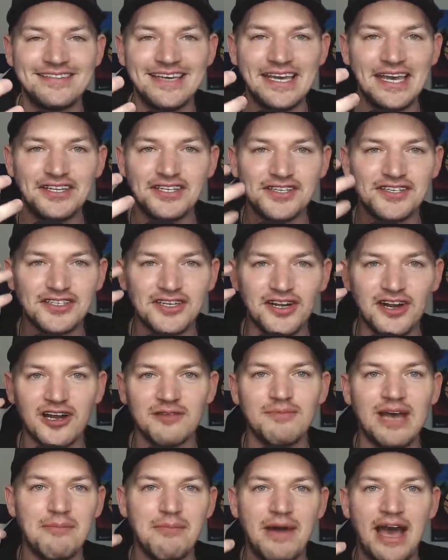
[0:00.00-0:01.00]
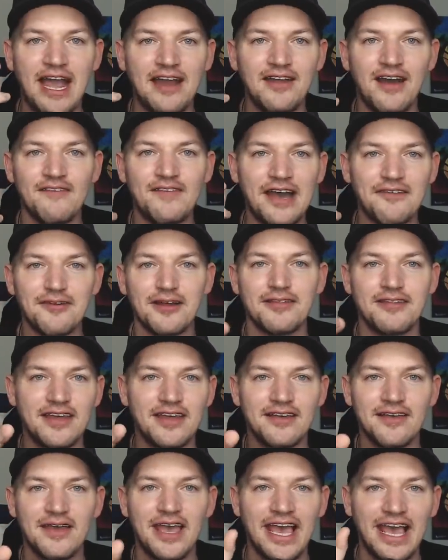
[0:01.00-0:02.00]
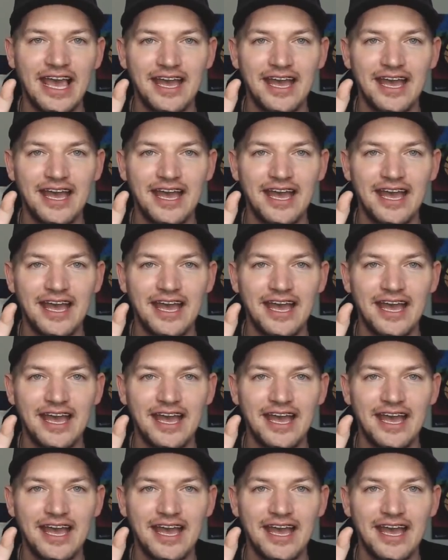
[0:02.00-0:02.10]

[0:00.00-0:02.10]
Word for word: it just turned my mind off everything.